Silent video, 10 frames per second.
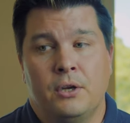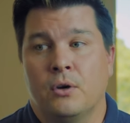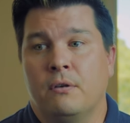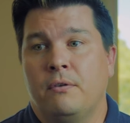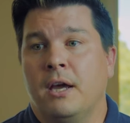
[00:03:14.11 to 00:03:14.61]
You
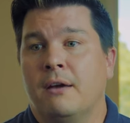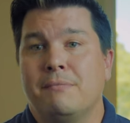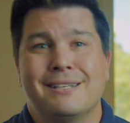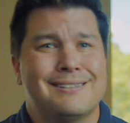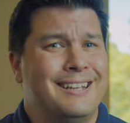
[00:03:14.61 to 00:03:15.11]
know, if you
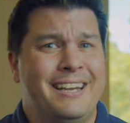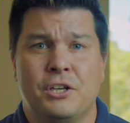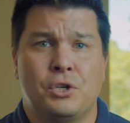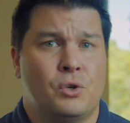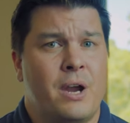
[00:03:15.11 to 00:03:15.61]
have
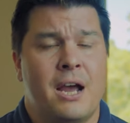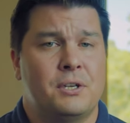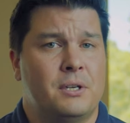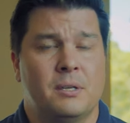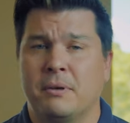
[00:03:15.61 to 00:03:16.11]
miscellaneous
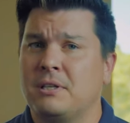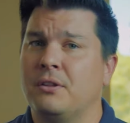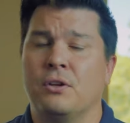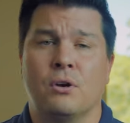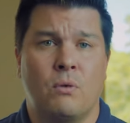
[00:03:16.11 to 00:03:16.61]
trash,
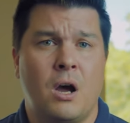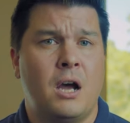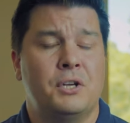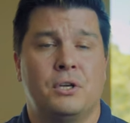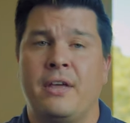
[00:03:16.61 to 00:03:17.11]
especially in the
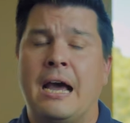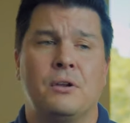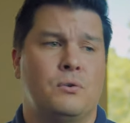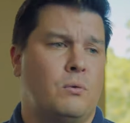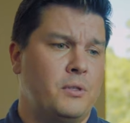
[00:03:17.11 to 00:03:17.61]
garage, on the
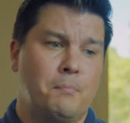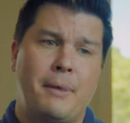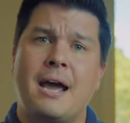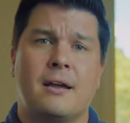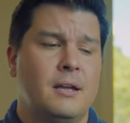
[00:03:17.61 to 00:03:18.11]
outdoor, in the
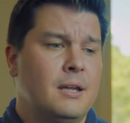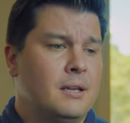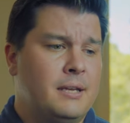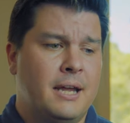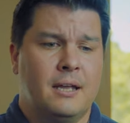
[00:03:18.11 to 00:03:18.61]
back
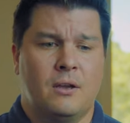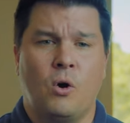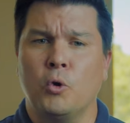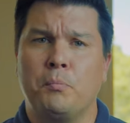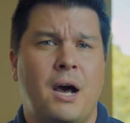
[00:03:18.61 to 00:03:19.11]
deck,
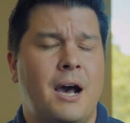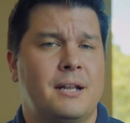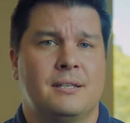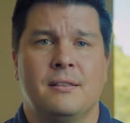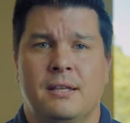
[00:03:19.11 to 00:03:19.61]
old
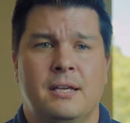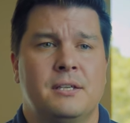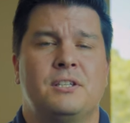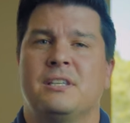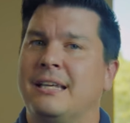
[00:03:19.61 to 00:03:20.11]
pots and
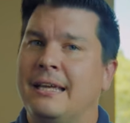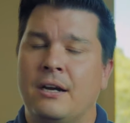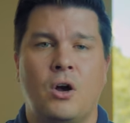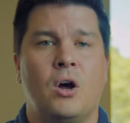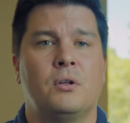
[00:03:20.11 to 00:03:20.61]
things, just get
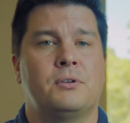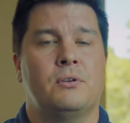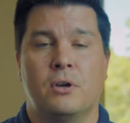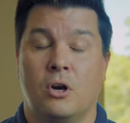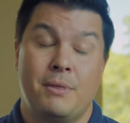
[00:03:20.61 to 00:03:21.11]
it all
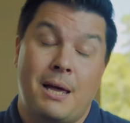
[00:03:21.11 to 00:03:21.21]
to the curb.